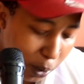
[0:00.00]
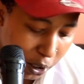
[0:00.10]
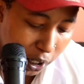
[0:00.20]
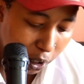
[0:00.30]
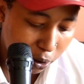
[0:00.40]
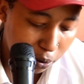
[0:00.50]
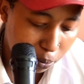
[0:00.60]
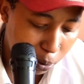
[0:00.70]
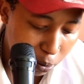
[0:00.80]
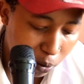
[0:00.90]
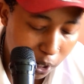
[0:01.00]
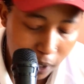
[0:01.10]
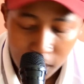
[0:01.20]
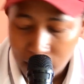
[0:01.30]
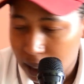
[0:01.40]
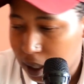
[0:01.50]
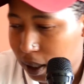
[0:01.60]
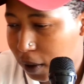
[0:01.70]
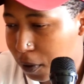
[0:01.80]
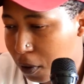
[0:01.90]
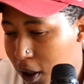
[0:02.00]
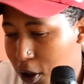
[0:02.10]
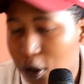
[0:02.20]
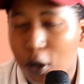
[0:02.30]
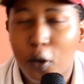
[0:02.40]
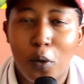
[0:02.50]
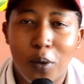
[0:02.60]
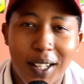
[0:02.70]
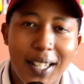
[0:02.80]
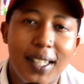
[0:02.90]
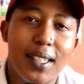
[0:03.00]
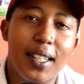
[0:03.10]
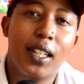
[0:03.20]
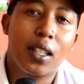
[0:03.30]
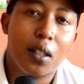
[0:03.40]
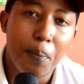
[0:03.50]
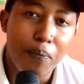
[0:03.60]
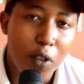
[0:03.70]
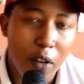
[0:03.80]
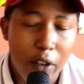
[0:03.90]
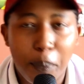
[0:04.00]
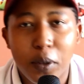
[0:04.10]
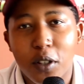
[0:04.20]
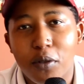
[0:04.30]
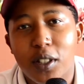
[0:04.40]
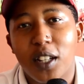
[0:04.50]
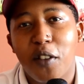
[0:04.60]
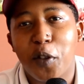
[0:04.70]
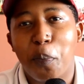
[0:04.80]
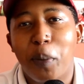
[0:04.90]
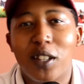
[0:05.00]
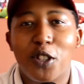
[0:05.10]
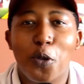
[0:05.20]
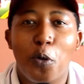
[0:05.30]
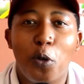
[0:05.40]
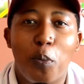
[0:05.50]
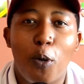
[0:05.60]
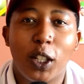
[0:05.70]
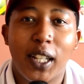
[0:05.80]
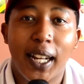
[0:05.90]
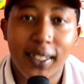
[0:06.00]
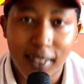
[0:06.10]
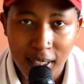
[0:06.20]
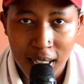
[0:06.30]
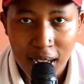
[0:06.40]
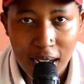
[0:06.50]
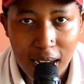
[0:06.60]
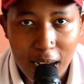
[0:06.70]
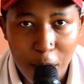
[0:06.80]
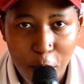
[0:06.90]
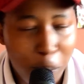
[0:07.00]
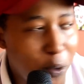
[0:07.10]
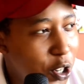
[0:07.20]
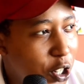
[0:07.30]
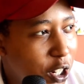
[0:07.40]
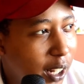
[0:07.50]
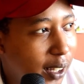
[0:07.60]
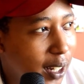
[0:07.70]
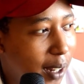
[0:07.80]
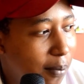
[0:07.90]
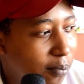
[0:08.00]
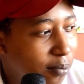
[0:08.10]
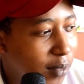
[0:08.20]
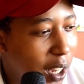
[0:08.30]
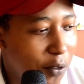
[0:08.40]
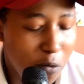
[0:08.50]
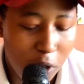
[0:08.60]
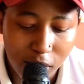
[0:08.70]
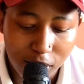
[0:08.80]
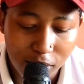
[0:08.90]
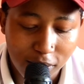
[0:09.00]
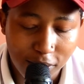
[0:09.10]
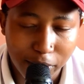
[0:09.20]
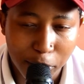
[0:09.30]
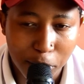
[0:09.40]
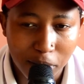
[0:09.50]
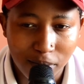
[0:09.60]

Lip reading: big shout out to Bobbi Wine and everyone. So that is it for episode 10 of the Best in the World podcast. We appreciate everyone for